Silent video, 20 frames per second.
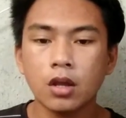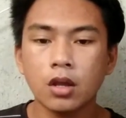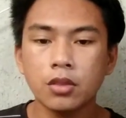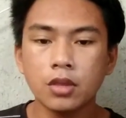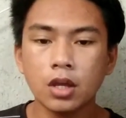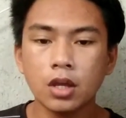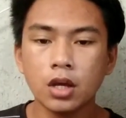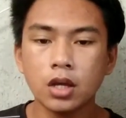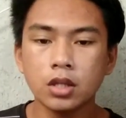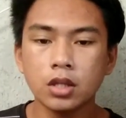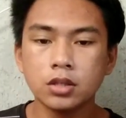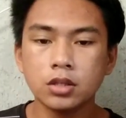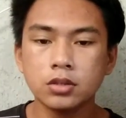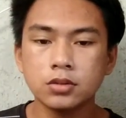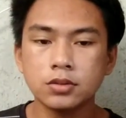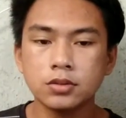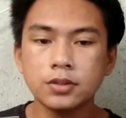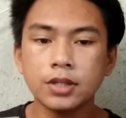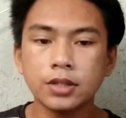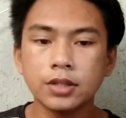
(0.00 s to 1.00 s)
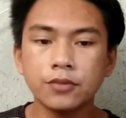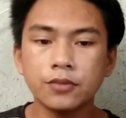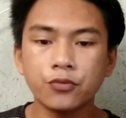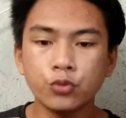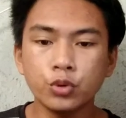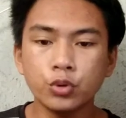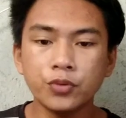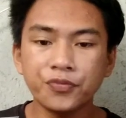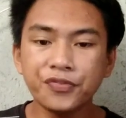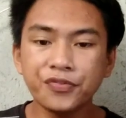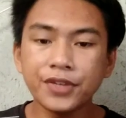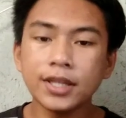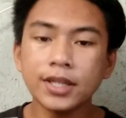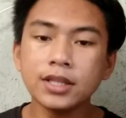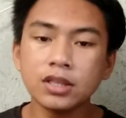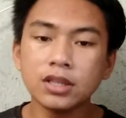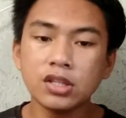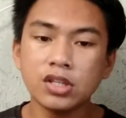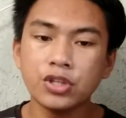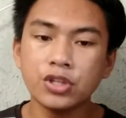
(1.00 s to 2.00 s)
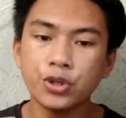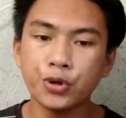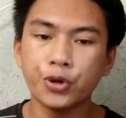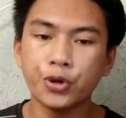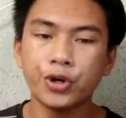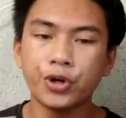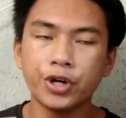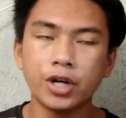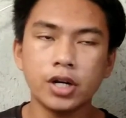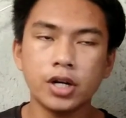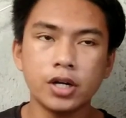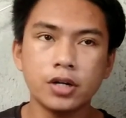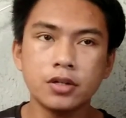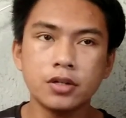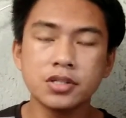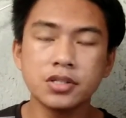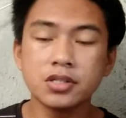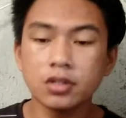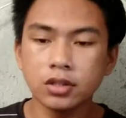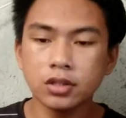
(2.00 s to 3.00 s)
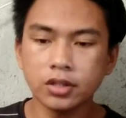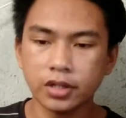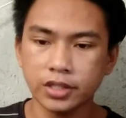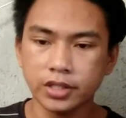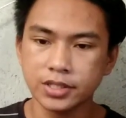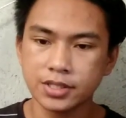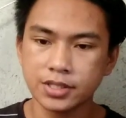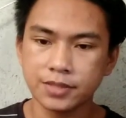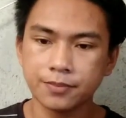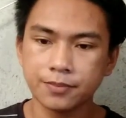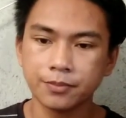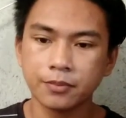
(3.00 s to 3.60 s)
that would fit in your standards.